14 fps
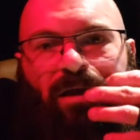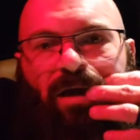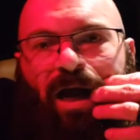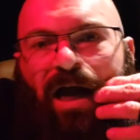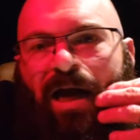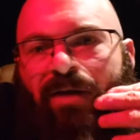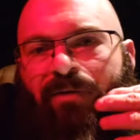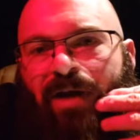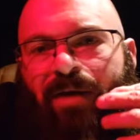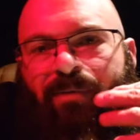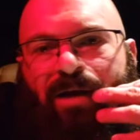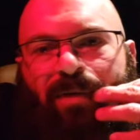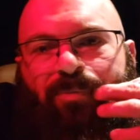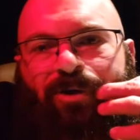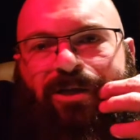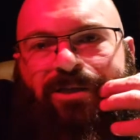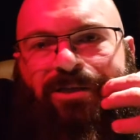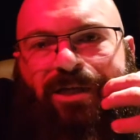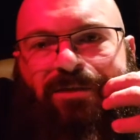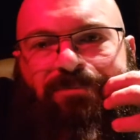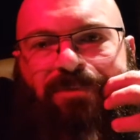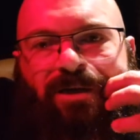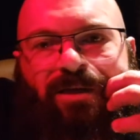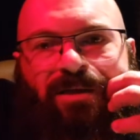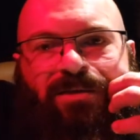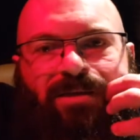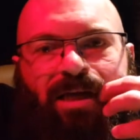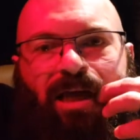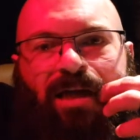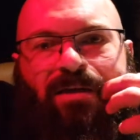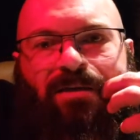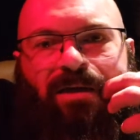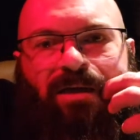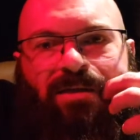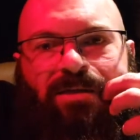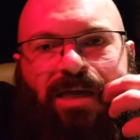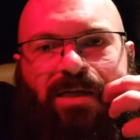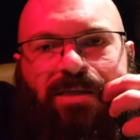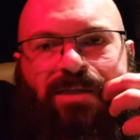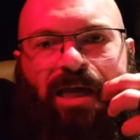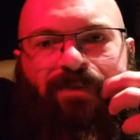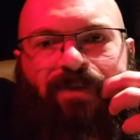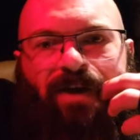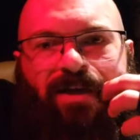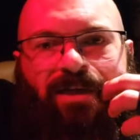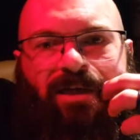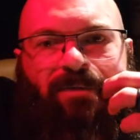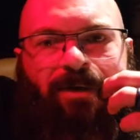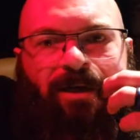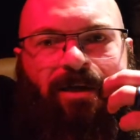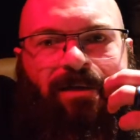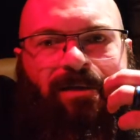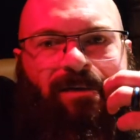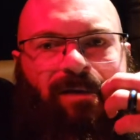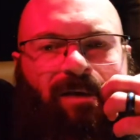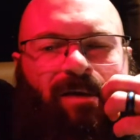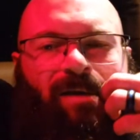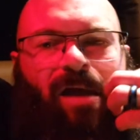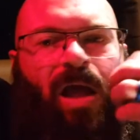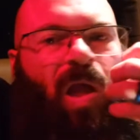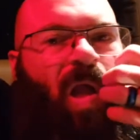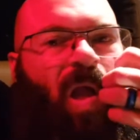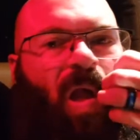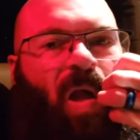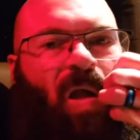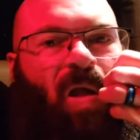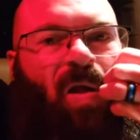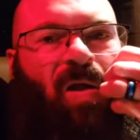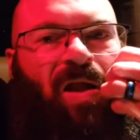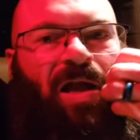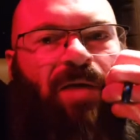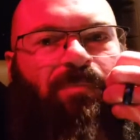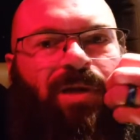All right, Raymond, I appreciate you, buddy. Stay safe out there, man. God